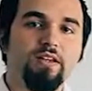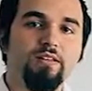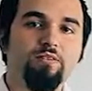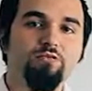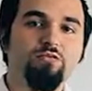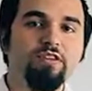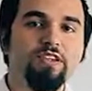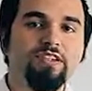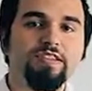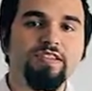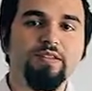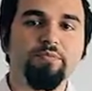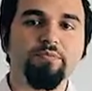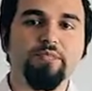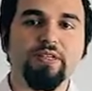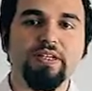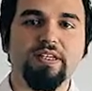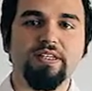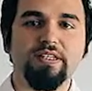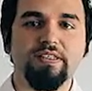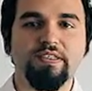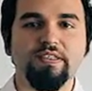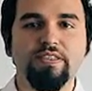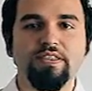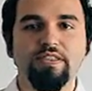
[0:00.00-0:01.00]
what's the
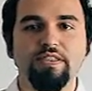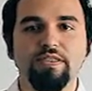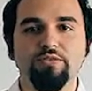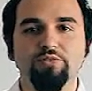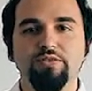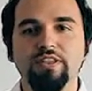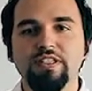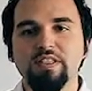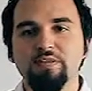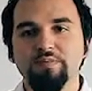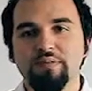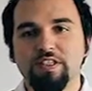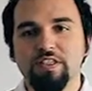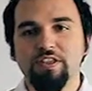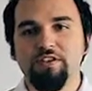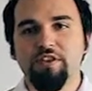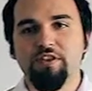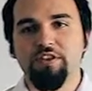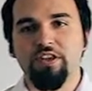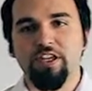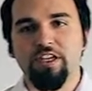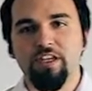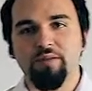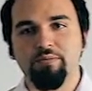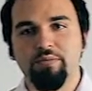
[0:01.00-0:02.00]
biggest
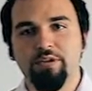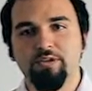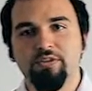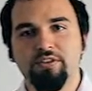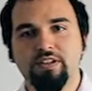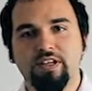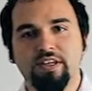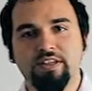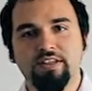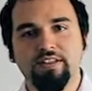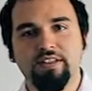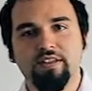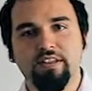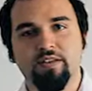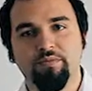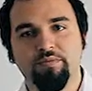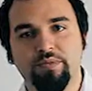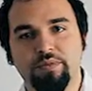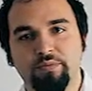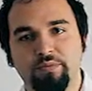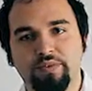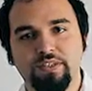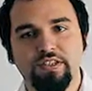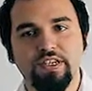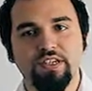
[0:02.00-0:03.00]
thing about content
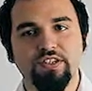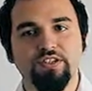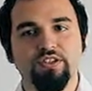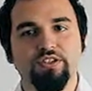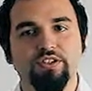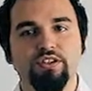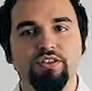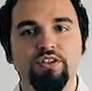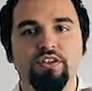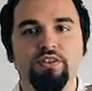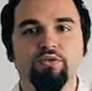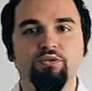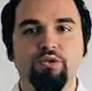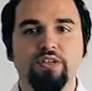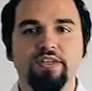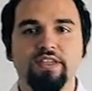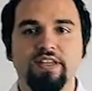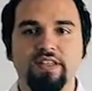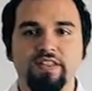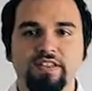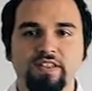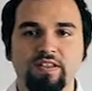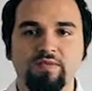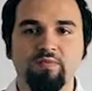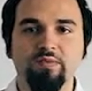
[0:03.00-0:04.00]
optimization? What
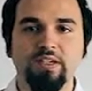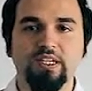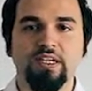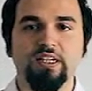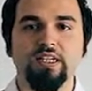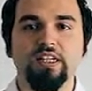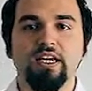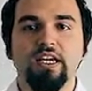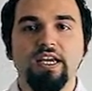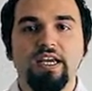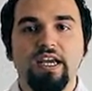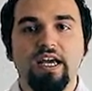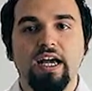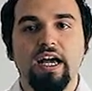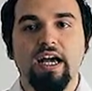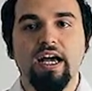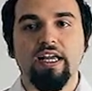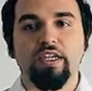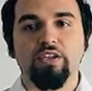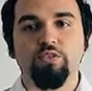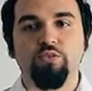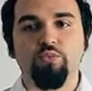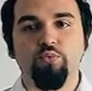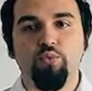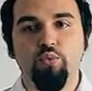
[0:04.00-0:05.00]
does it mean?
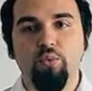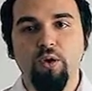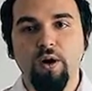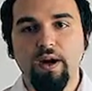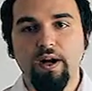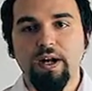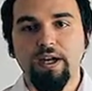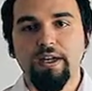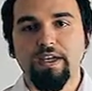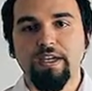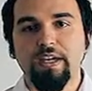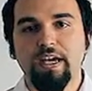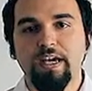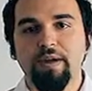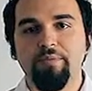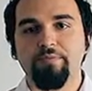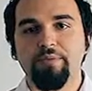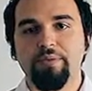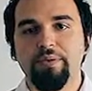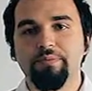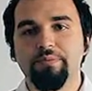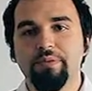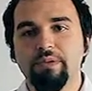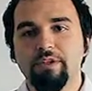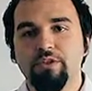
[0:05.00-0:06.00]
And why are
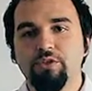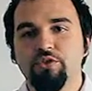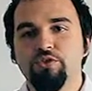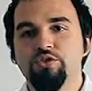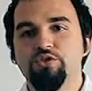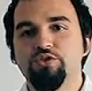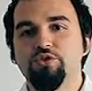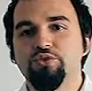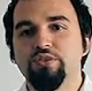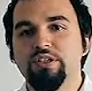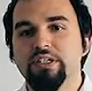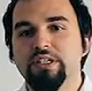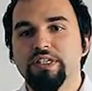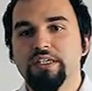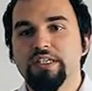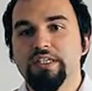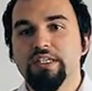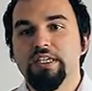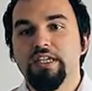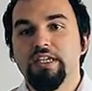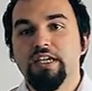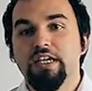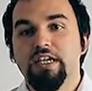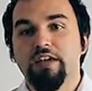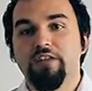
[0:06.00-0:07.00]
people
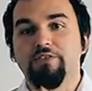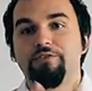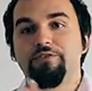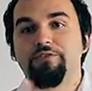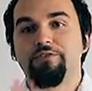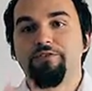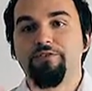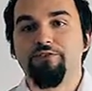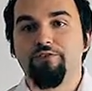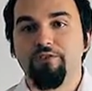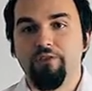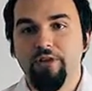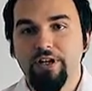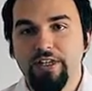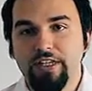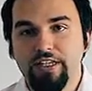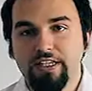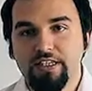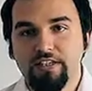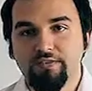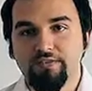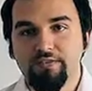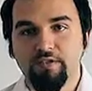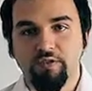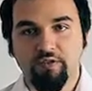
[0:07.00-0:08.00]
usually
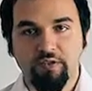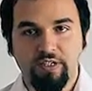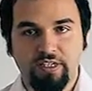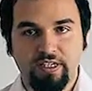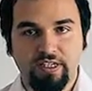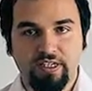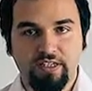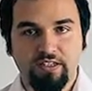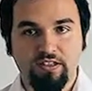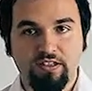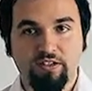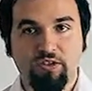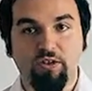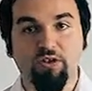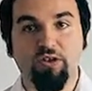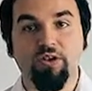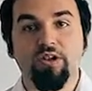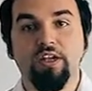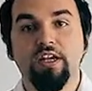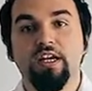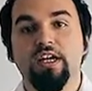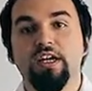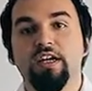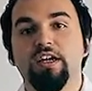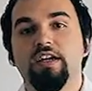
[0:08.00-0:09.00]
afraid of doing it
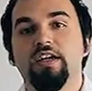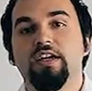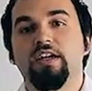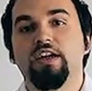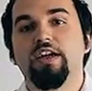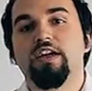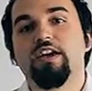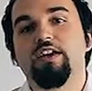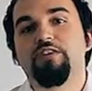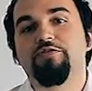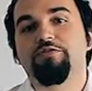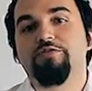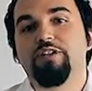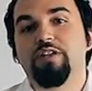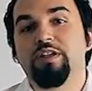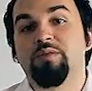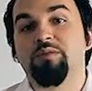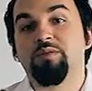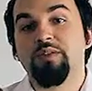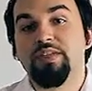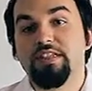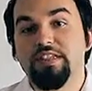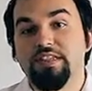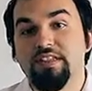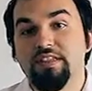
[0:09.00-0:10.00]
or of
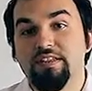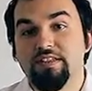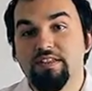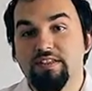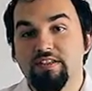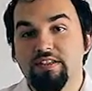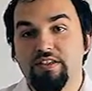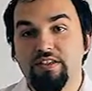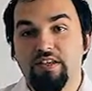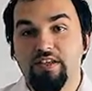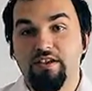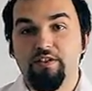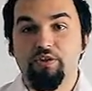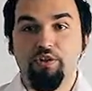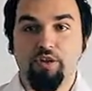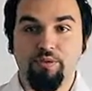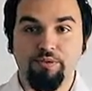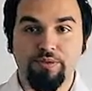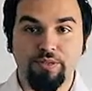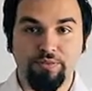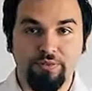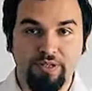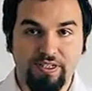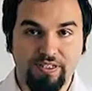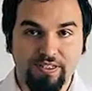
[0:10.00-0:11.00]
admitting that they are
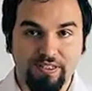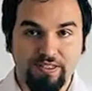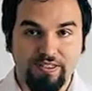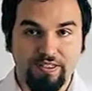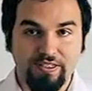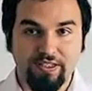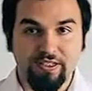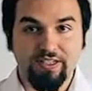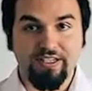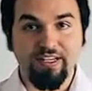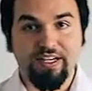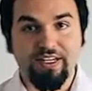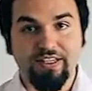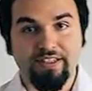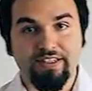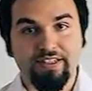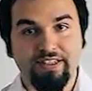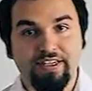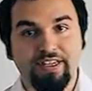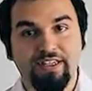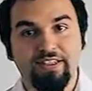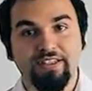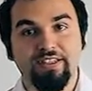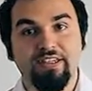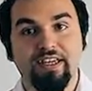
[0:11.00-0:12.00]
optimizing their
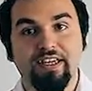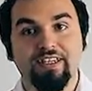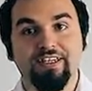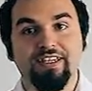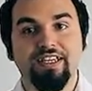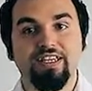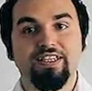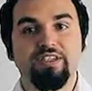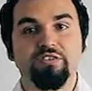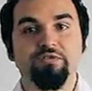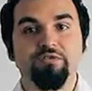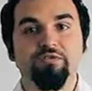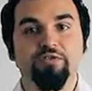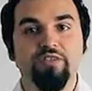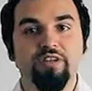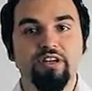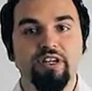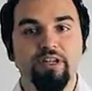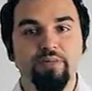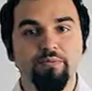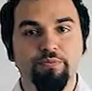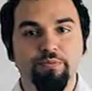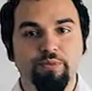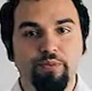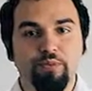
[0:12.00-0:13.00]
content? And that's
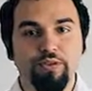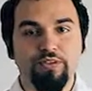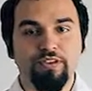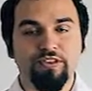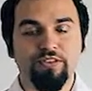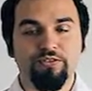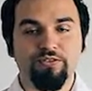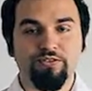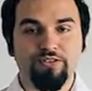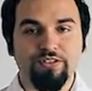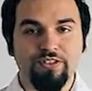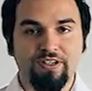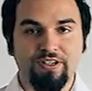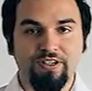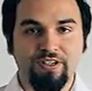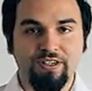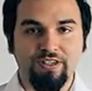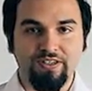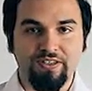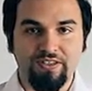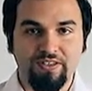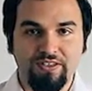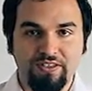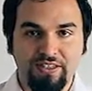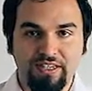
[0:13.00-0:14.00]
very important to start
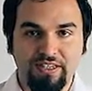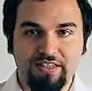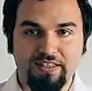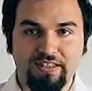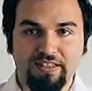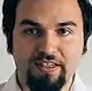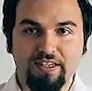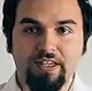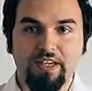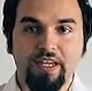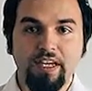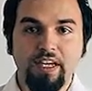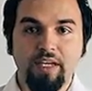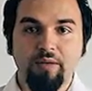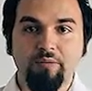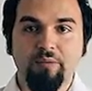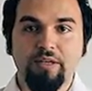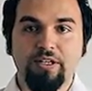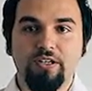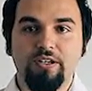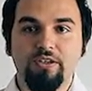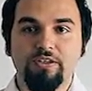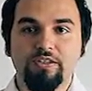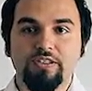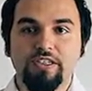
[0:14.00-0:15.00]
understanding,
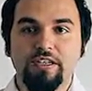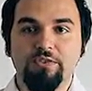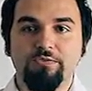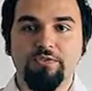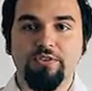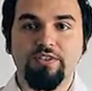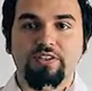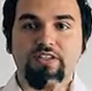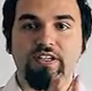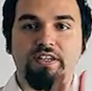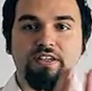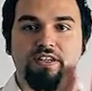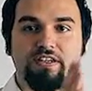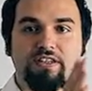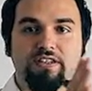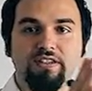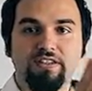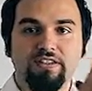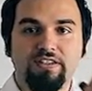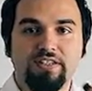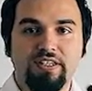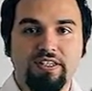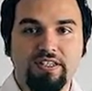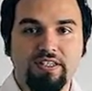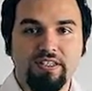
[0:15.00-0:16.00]
because if you start
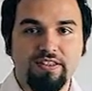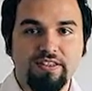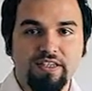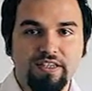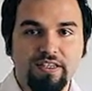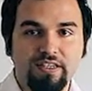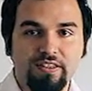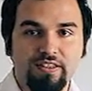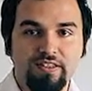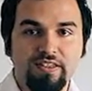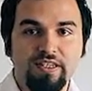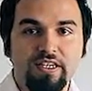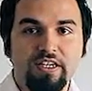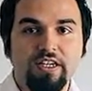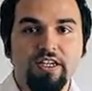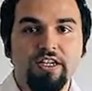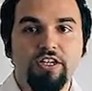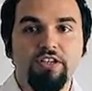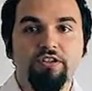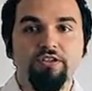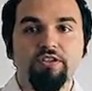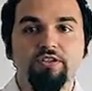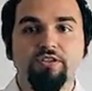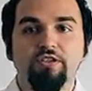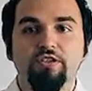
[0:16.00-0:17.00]
understanding this,
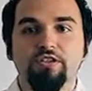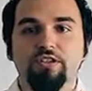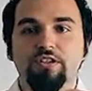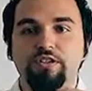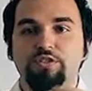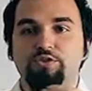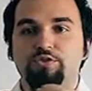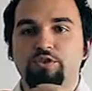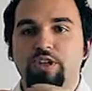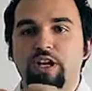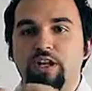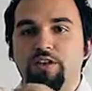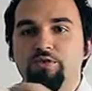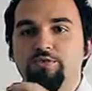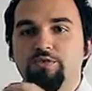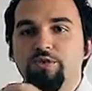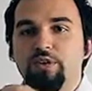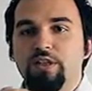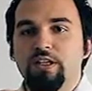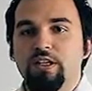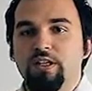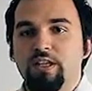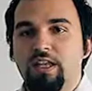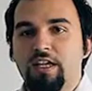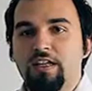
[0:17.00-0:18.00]
you're going to drive
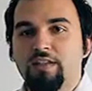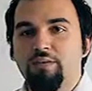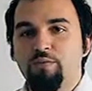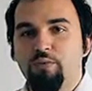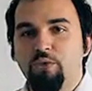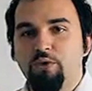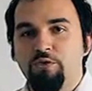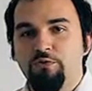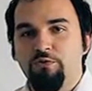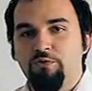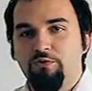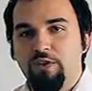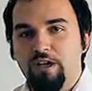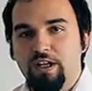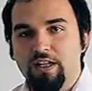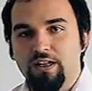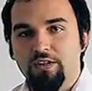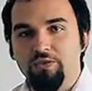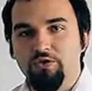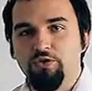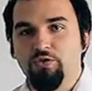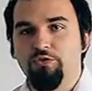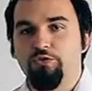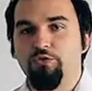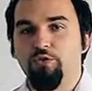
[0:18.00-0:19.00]
a lot more
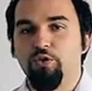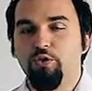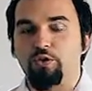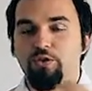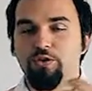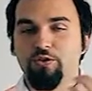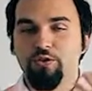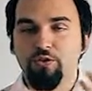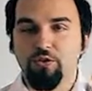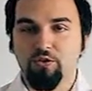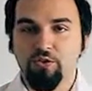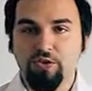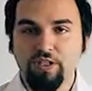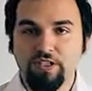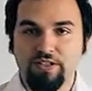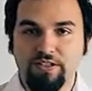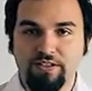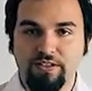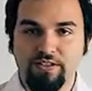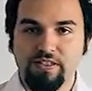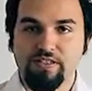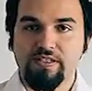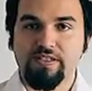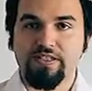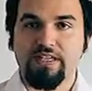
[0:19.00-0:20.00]
value for your
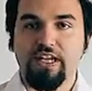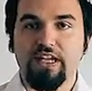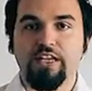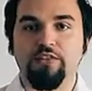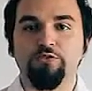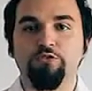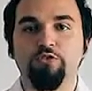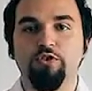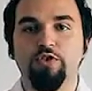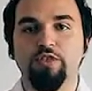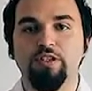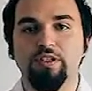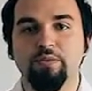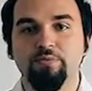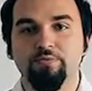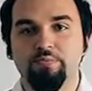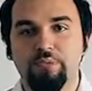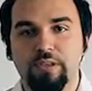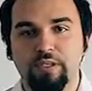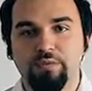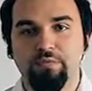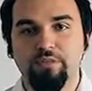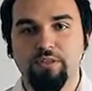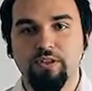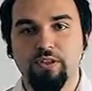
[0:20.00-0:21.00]
readers and for the
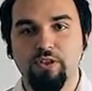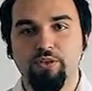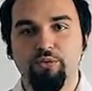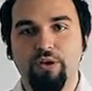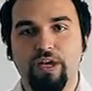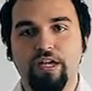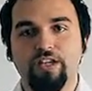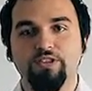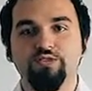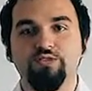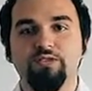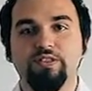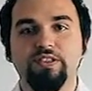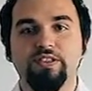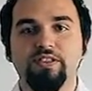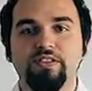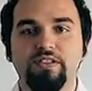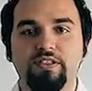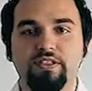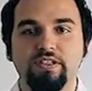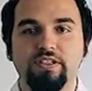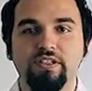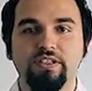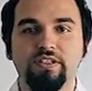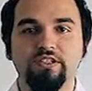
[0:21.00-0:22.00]
people who actually
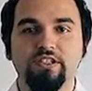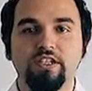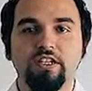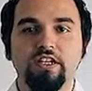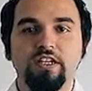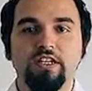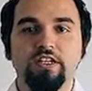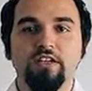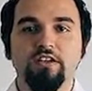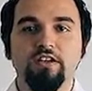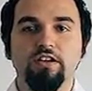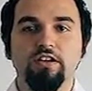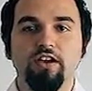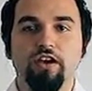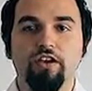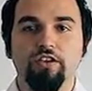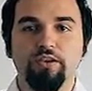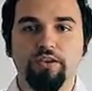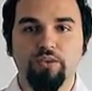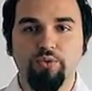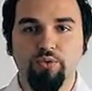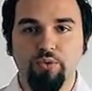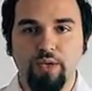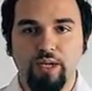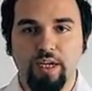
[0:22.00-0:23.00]
search on
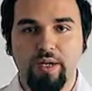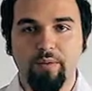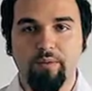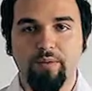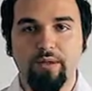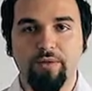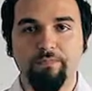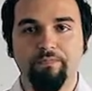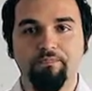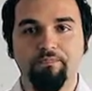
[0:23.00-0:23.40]
the web.